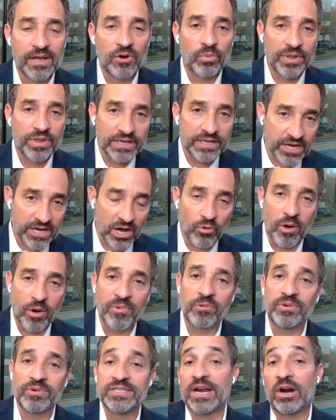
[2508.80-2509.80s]
Well, this young woman
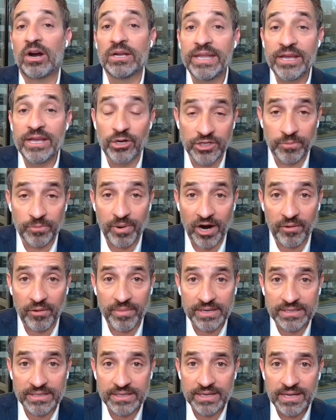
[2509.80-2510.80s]
was in our legal
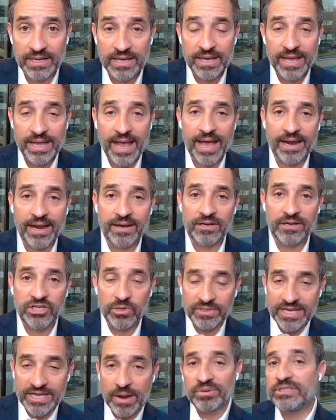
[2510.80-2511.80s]
department, and she
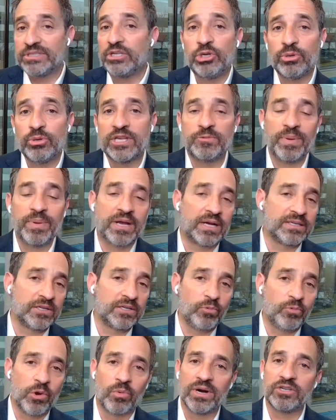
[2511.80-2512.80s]
was able to do this because
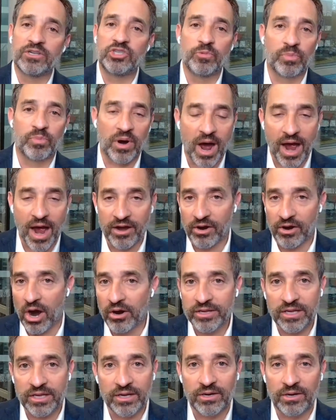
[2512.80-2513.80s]
we weren't super
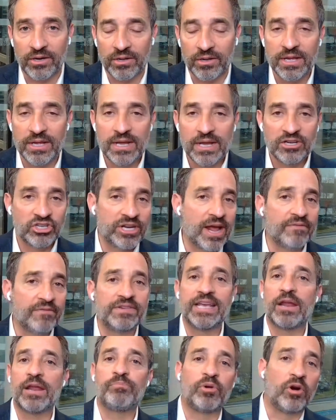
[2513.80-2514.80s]
hierarchical. She didn't have to
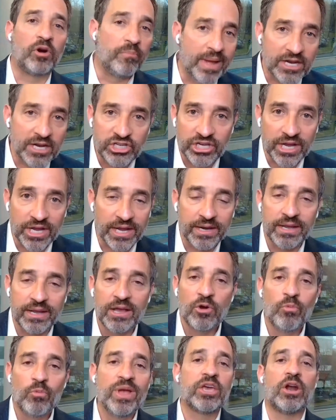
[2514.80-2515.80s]
get permission.
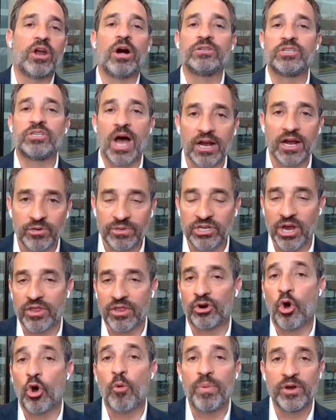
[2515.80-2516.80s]
We could all talk to each
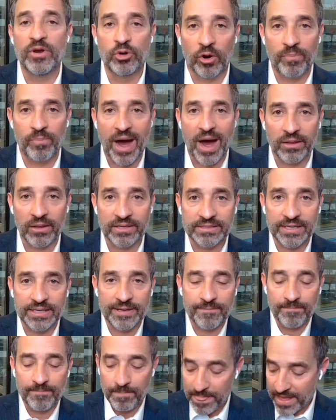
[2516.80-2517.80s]
other, open door policy.
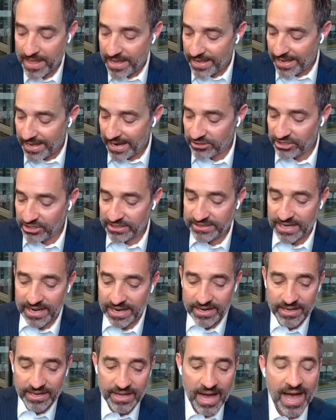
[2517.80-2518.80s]
And she
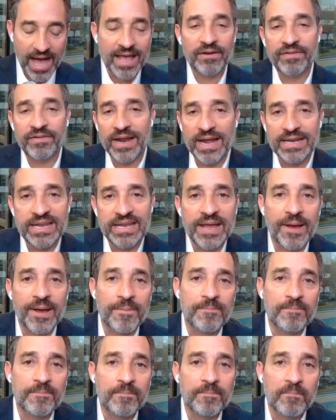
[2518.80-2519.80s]
said, "I have an idea."
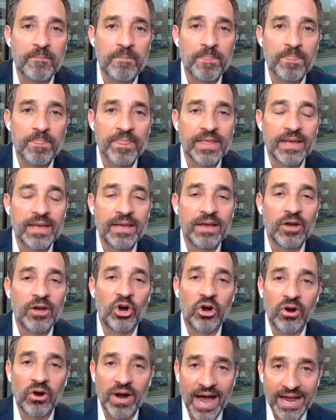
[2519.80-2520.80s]

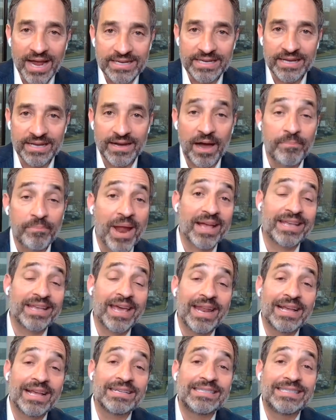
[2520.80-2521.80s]
Her idea, I'm not
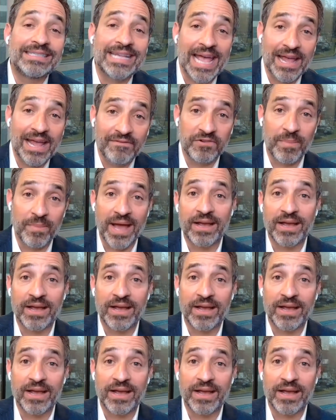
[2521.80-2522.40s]
kidding, saved my